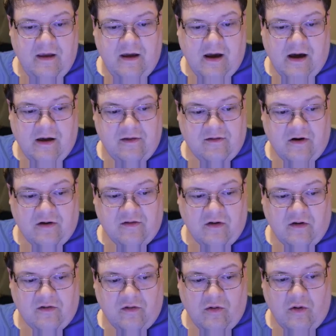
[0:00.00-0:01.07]
This card's
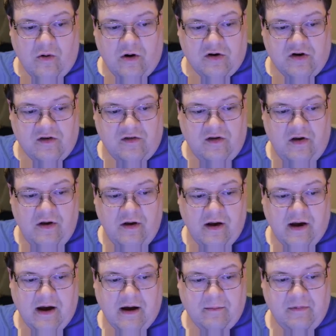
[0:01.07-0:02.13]
also gorgeous.
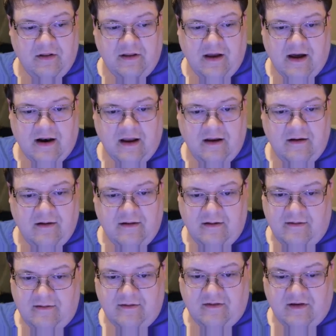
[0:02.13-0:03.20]
Miliana,
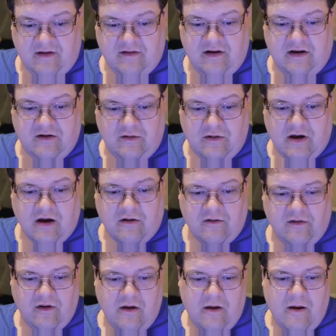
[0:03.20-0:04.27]

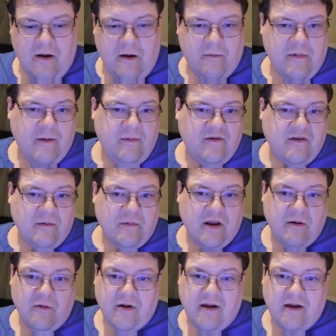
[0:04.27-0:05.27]
$62. Maybe someday we'll